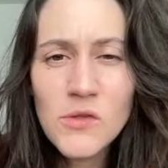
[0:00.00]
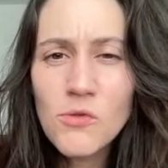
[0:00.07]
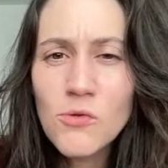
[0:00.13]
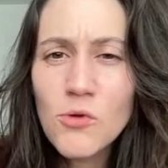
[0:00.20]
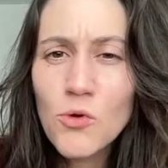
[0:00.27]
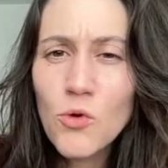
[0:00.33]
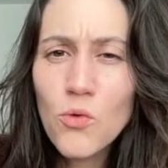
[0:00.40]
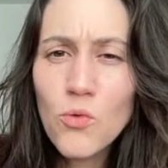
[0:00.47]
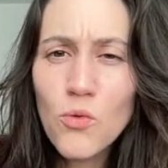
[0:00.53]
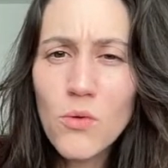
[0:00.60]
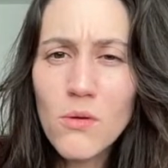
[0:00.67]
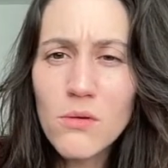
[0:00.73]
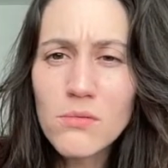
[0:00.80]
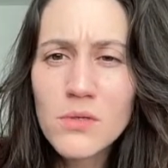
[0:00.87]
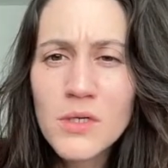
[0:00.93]

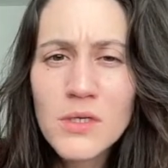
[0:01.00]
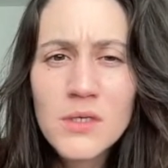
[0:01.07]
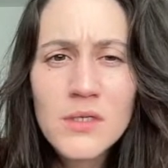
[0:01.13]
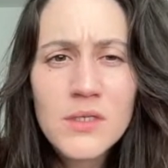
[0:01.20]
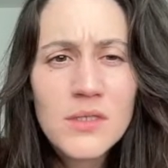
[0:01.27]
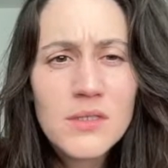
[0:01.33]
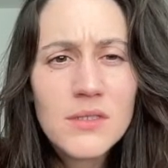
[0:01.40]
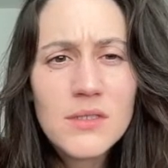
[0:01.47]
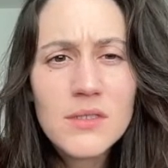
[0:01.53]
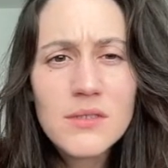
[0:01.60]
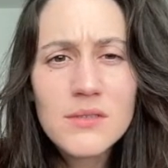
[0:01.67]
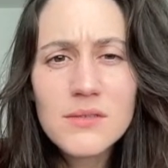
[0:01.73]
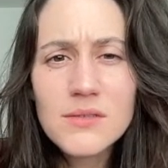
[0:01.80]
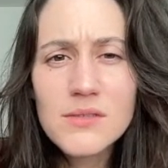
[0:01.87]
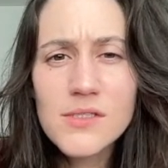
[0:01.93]
Cool.
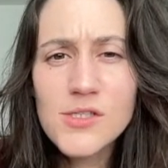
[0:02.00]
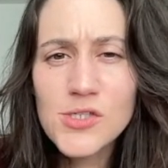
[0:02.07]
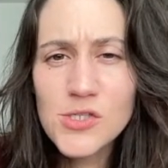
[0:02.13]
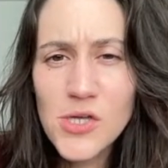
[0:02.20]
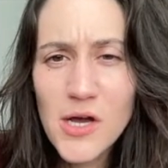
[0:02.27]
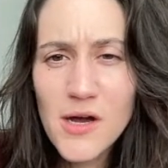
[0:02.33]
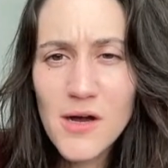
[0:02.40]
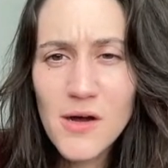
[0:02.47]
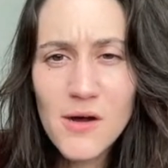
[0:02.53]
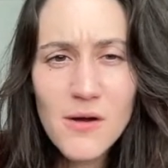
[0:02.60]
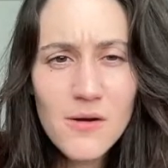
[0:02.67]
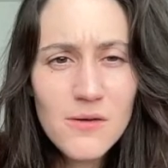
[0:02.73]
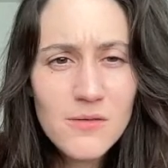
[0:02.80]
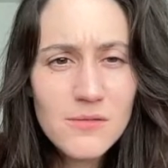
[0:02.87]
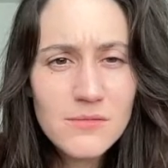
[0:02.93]

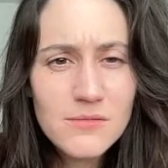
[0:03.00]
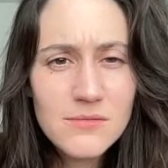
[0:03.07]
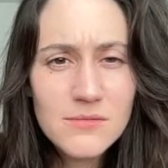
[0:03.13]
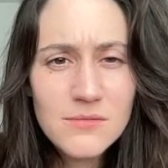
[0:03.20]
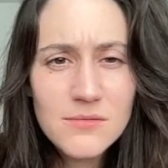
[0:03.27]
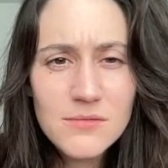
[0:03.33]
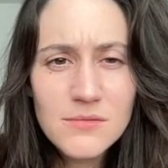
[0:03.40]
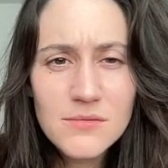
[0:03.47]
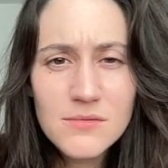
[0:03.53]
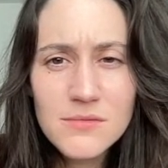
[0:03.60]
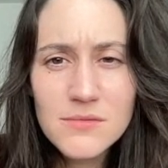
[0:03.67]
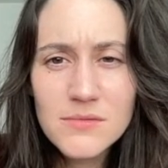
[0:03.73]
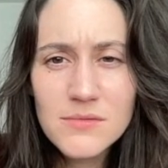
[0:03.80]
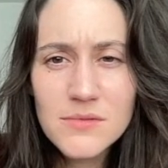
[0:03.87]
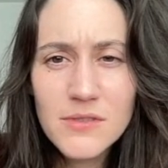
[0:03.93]
So
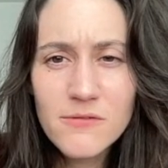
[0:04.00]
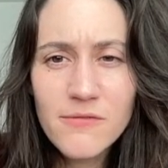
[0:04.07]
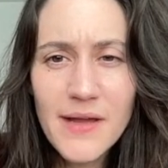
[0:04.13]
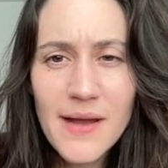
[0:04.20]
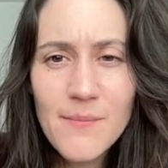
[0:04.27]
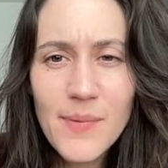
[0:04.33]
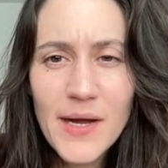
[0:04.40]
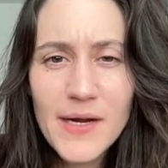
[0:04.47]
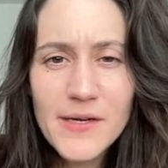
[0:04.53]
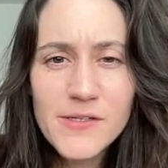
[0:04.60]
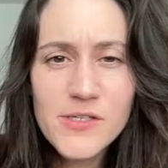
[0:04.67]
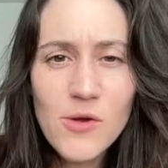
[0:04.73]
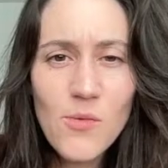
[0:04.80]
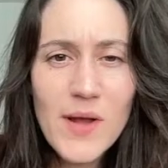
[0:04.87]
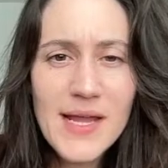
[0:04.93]
the vampires
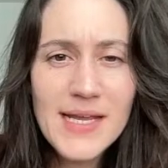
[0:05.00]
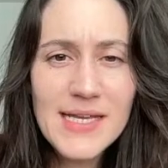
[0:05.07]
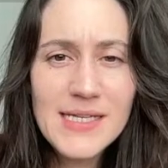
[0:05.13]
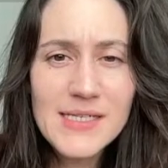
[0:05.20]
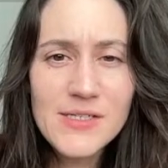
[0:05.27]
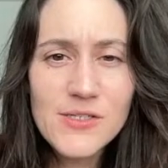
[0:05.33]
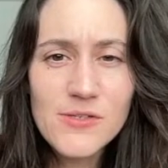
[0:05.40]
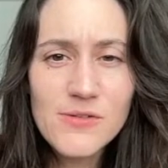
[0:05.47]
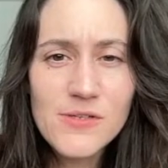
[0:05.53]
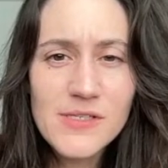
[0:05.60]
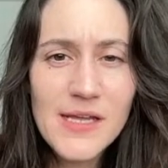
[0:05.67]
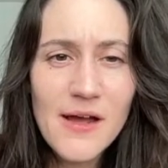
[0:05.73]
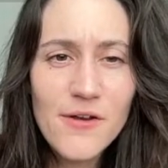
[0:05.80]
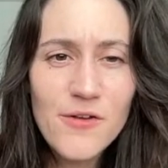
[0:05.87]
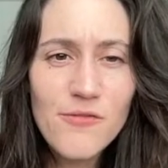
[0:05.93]
awaken to the
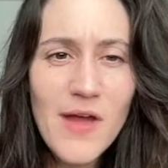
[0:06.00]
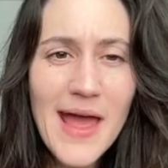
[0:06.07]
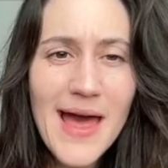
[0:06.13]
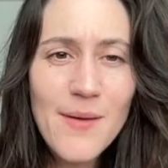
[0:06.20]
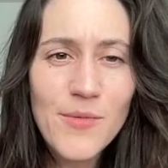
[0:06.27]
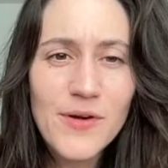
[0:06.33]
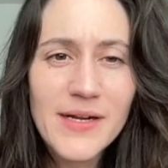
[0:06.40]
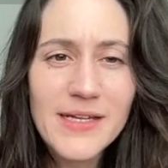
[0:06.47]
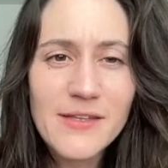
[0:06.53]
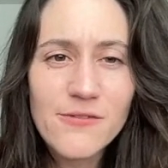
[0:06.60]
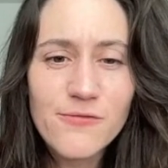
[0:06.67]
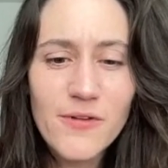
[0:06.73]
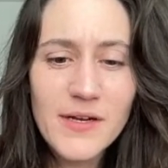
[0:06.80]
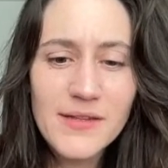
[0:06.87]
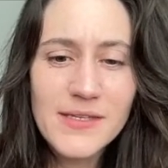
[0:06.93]
sound of hammering at the
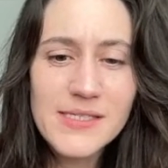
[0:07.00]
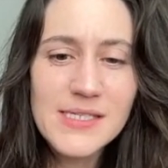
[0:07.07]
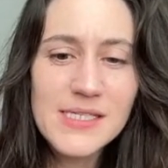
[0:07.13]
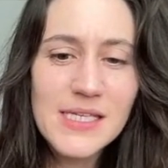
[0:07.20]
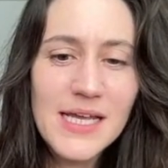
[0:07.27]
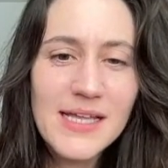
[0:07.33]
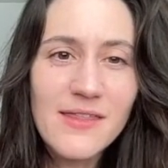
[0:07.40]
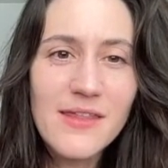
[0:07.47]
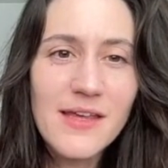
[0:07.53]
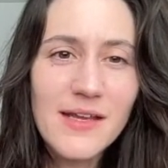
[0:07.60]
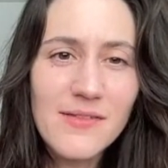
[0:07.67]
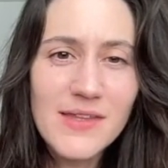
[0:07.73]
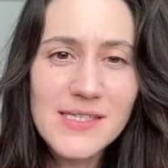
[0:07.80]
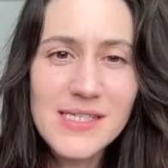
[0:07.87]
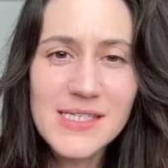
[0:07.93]
front. This is like the
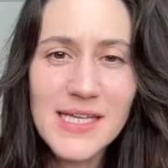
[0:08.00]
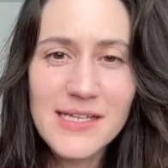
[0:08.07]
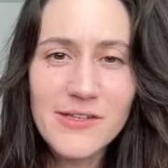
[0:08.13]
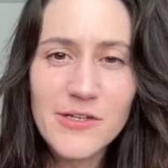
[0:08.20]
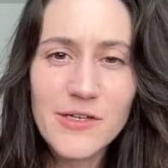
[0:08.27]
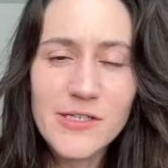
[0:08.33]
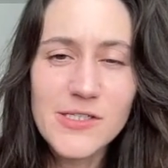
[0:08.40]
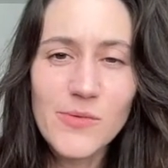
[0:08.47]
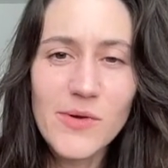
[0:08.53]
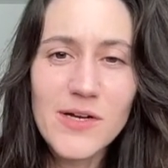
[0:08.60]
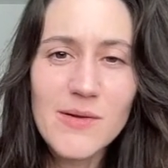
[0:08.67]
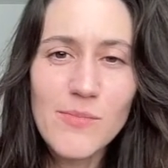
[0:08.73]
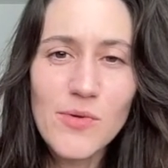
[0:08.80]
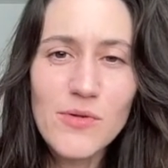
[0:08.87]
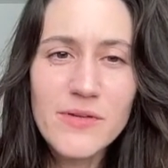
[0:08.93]
hook, so we're gonna
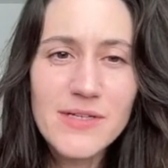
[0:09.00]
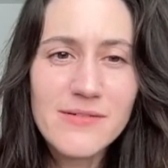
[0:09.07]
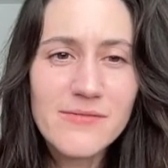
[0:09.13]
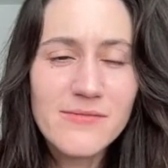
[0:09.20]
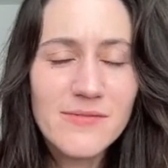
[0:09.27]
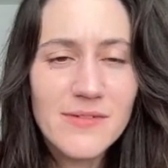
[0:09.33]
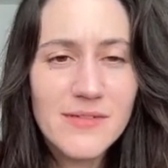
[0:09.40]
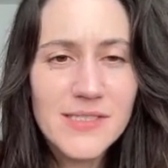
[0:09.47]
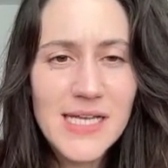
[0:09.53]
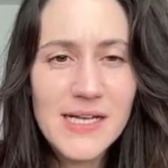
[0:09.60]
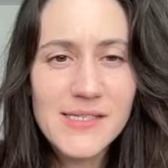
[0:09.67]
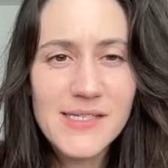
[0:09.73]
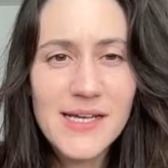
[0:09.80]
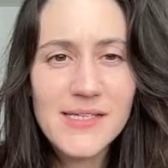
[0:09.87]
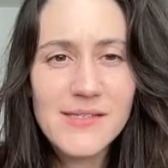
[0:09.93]
bold and
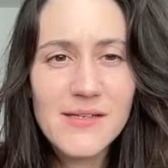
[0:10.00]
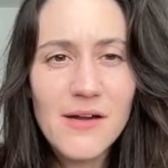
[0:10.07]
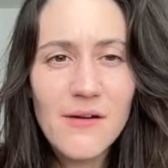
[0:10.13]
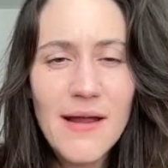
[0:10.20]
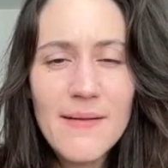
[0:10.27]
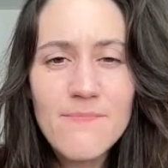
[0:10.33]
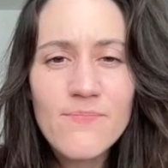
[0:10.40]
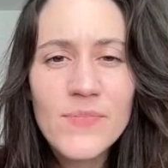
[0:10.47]
italicize. All right.